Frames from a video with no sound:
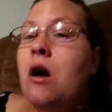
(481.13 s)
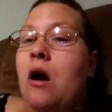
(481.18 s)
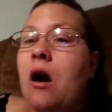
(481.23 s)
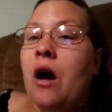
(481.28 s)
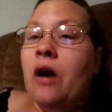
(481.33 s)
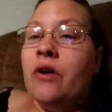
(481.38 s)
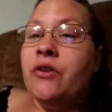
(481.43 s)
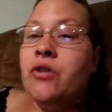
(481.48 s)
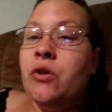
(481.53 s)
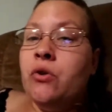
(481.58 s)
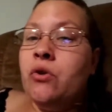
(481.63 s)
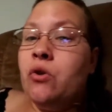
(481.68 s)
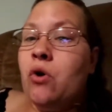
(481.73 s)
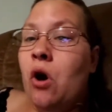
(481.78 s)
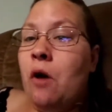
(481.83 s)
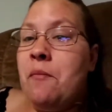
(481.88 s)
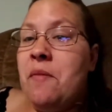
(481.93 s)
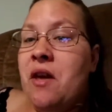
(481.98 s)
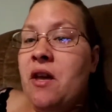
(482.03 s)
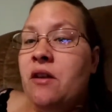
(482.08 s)
our children
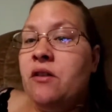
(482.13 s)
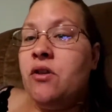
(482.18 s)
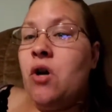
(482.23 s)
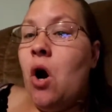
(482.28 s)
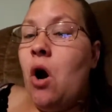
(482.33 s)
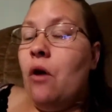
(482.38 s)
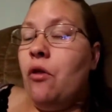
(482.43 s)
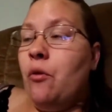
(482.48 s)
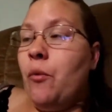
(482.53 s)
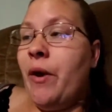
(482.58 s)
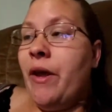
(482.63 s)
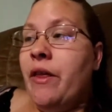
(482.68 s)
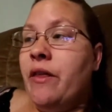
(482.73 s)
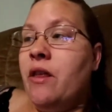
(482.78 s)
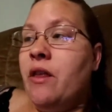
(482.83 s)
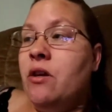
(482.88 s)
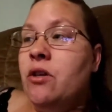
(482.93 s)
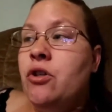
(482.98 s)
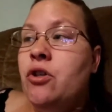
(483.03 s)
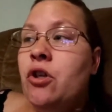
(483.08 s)
are being taught the way that
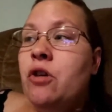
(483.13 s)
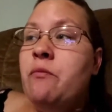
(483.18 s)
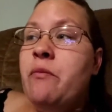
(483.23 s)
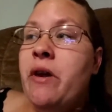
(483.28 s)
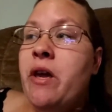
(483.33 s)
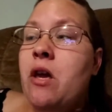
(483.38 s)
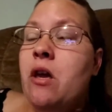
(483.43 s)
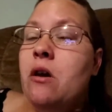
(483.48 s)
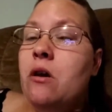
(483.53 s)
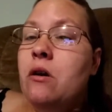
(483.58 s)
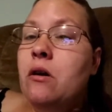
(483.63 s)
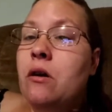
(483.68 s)
they should be,